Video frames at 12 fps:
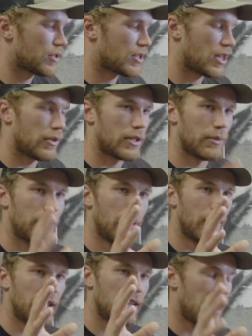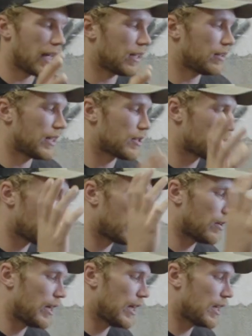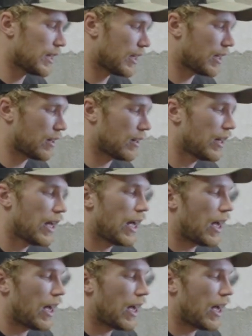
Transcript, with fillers: So to put the ALH motor in here,